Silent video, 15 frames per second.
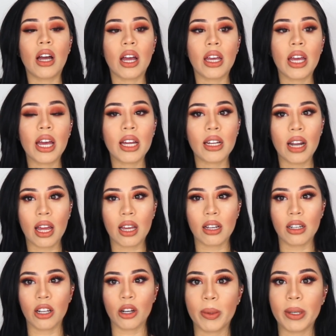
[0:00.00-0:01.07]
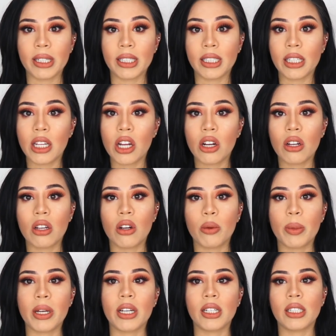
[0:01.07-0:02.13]
I get, like, a bit insecure, you
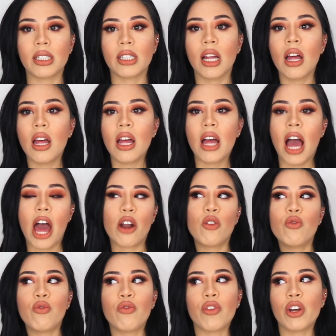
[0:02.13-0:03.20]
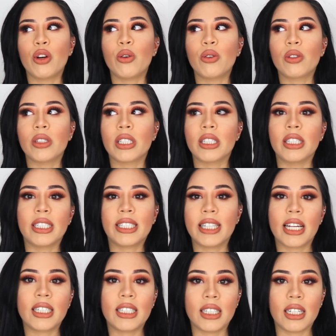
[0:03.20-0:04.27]
know, because I don't feel the
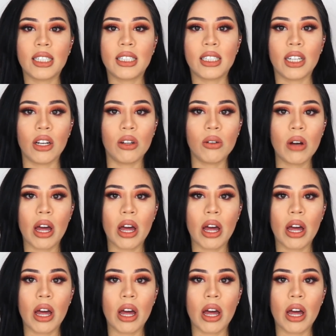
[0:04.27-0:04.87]
sexiest, you know.